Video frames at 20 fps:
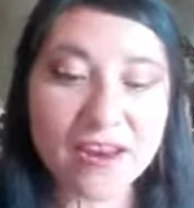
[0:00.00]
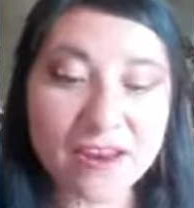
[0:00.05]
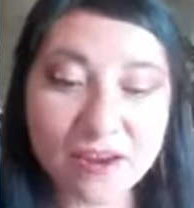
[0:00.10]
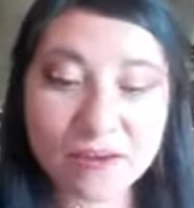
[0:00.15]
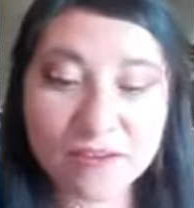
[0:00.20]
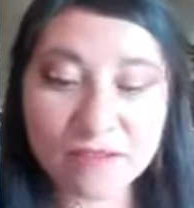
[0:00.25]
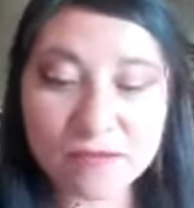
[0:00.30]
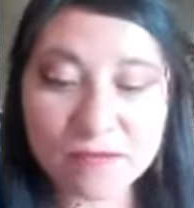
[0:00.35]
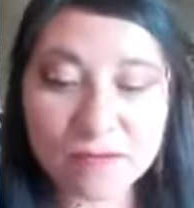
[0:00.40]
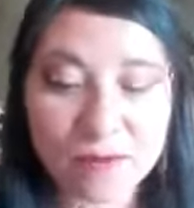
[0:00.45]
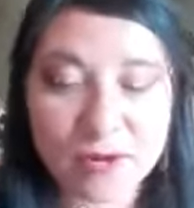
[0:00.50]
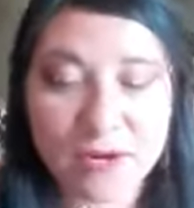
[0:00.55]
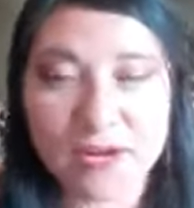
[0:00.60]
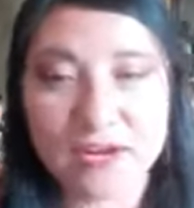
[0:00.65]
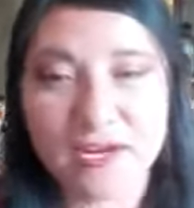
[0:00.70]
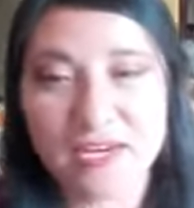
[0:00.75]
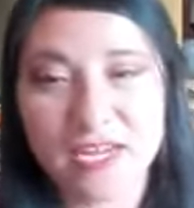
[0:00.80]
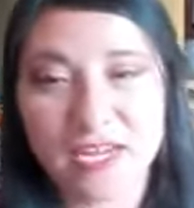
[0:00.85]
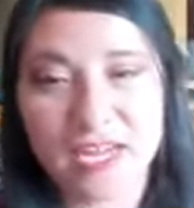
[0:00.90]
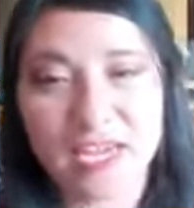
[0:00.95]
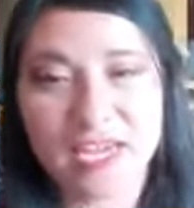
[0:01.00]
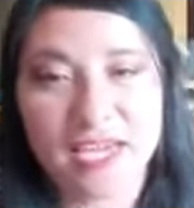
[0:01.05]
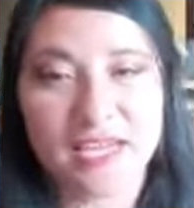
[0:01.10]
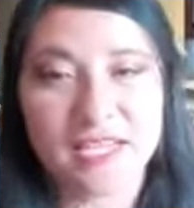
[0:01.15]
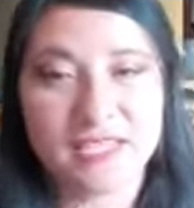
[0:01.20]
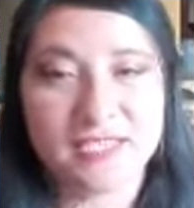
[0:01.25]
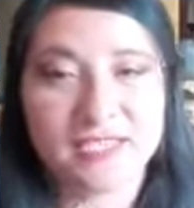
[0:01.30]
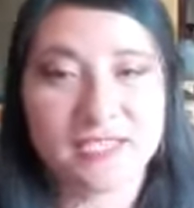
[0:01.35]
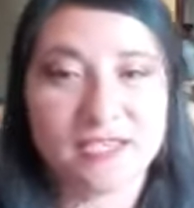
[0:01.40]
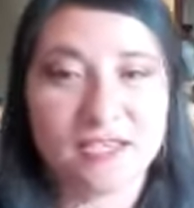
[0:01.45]
Another one
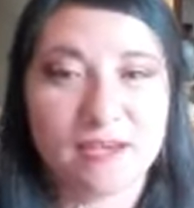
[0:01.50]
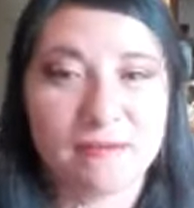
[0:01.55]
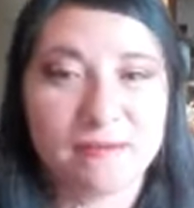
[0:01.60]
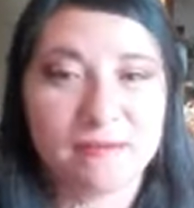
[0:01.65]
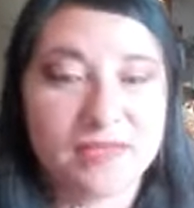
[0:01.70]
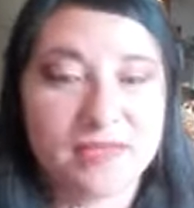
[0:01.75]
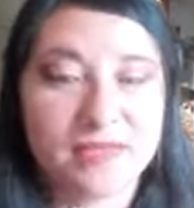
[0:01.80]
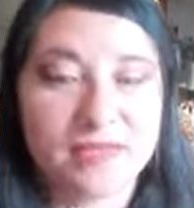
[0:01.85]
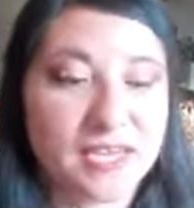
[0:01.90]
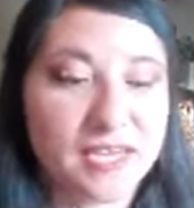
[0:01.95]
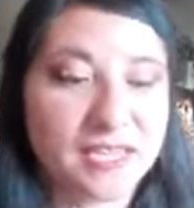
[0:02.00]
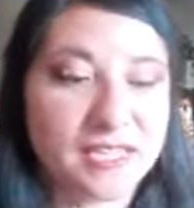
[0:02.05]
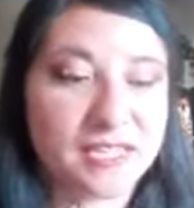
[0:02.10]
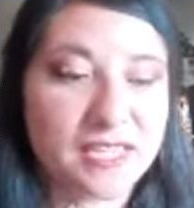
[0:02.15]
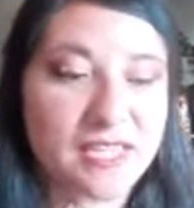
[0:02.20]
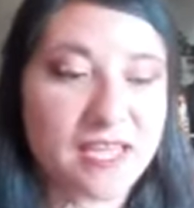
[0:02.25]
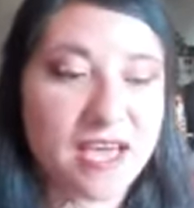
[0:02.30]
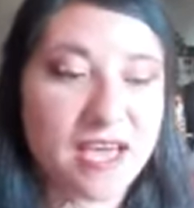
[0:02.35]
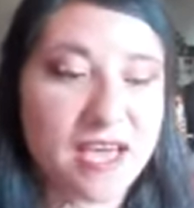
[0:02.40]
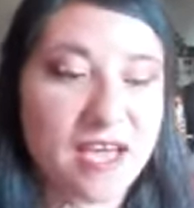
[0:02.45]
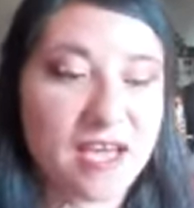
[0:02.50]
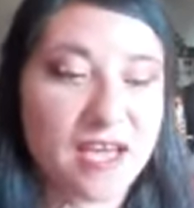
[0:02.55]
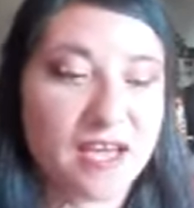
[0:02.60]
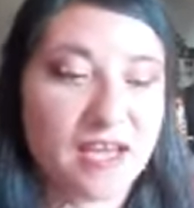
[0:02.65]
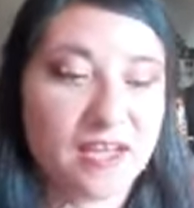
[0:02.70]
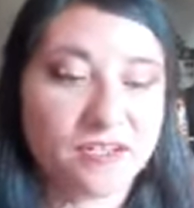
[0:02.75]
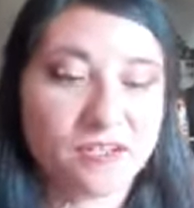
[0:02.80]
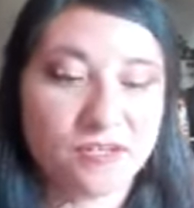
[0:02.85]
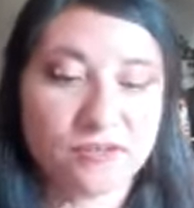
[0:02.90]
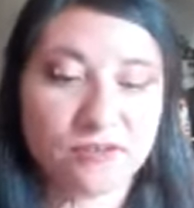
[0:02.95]
is something
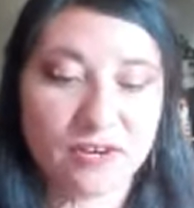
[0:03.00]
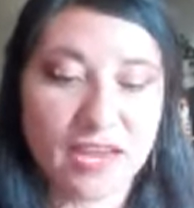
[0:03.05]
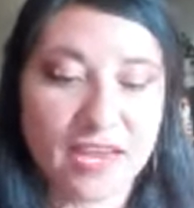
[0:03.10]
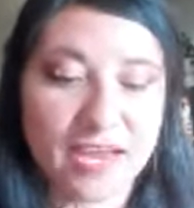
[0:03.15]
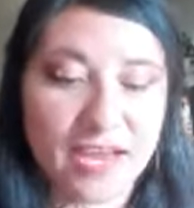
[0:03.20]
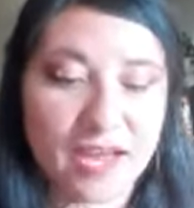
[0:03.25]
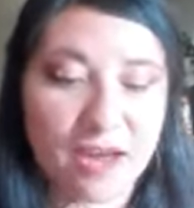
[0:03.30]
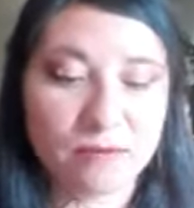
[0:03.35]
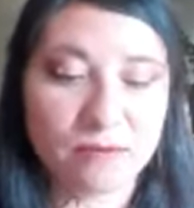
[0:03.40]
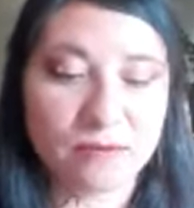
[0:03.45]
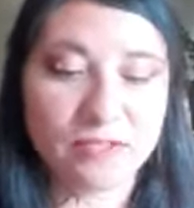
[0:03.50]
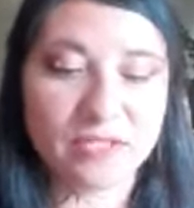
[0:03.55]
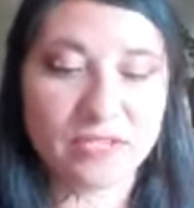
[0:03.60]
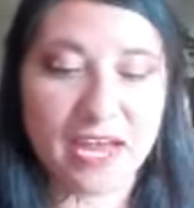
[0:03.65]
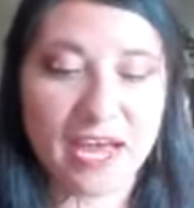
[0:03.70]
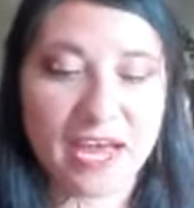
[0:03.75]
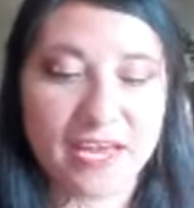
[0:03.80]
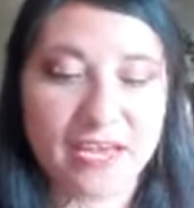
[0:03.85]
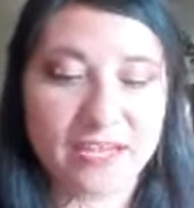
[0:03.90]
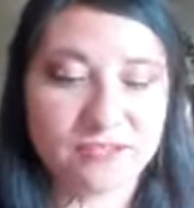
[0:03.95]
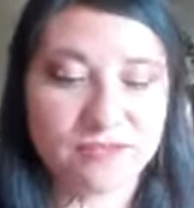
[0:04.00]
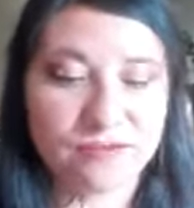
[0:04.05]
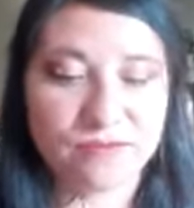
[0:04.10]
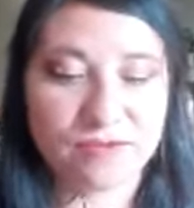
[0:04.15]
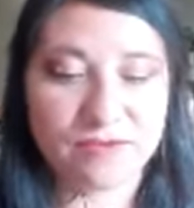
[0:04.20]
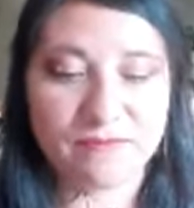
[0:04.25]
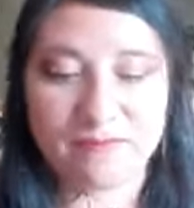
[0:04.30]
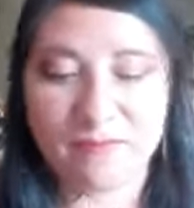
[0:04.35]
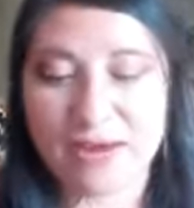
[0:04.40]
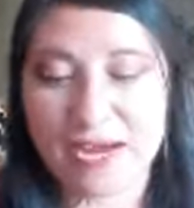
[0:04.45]
that, you know, like I would
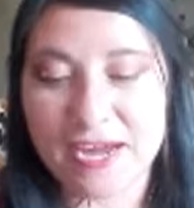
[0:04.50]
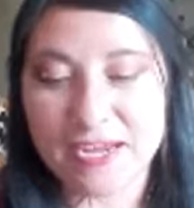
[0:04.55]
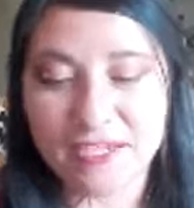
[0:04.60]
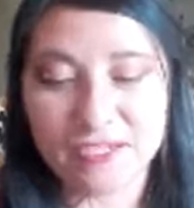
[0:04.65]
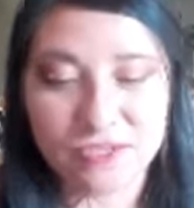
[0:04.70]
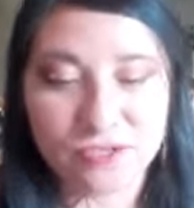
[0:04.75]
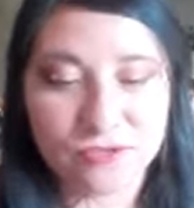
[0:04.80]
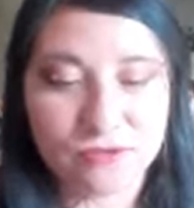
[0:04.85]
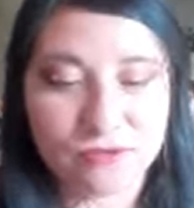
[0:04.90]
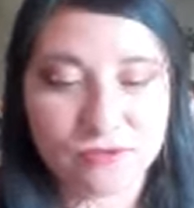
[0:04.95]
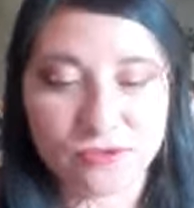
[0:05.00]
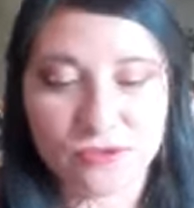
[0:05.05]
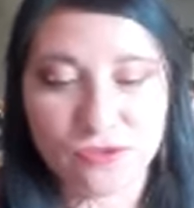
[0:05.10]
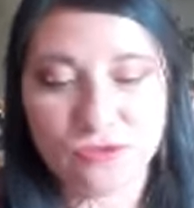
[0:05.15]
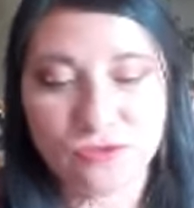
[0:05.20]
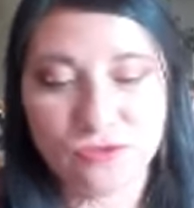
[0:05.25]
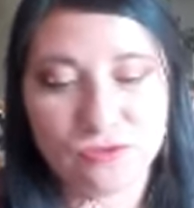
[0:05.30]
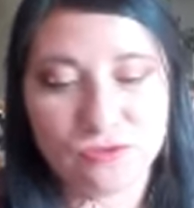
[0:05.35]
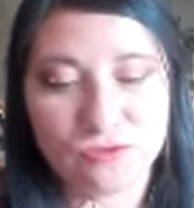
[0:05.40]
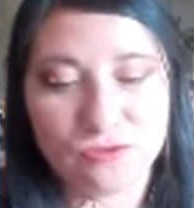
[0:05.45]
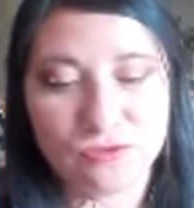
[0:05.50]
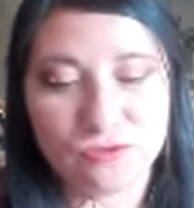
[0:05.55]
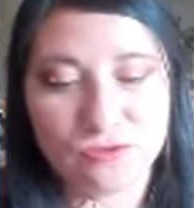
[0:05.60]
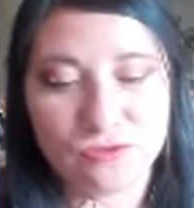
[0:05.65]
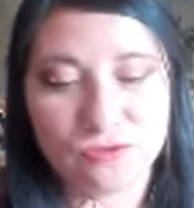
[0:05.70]
like to invite you to